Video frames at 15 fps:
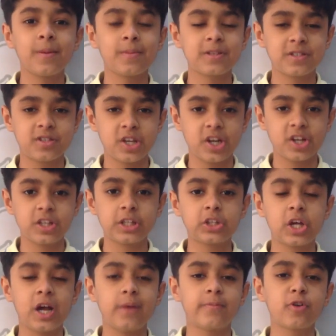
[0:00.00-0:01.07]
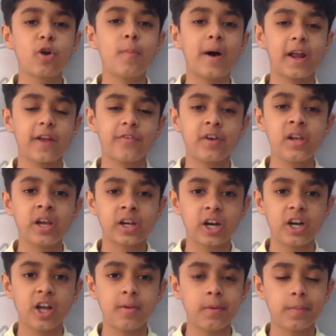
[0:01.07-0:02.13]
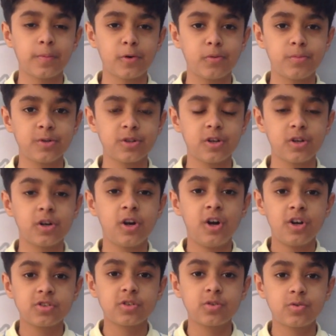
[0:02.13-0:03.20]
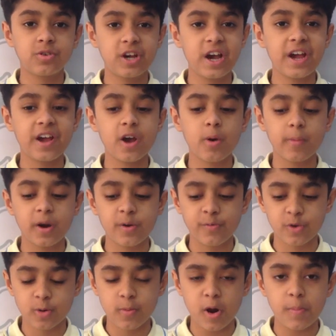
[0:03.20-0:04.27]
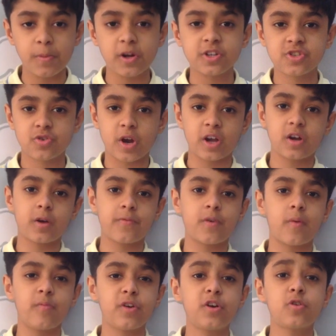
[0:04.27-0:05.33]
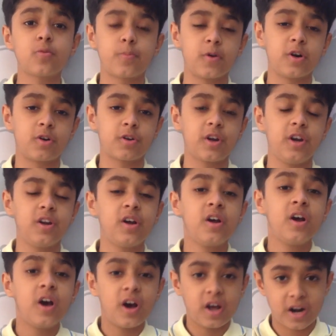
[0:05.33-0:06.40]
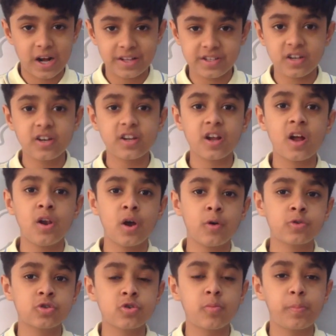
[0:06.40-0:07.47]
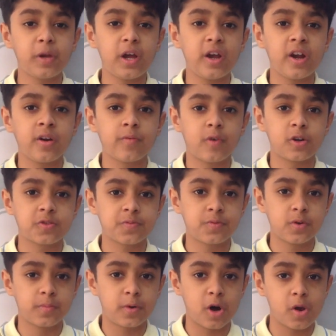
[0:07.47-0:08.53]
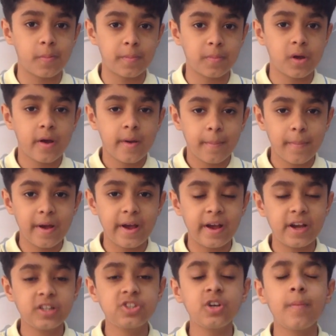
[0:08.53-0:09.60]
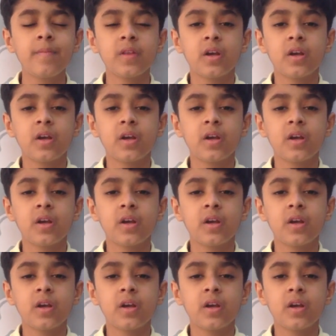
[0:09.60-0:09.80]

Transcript: name is Datta. I am from RFL Academy Porbandar. So today I have made football player striker from WeDo 2.0 kit. Rajendriya loves to play and watch football match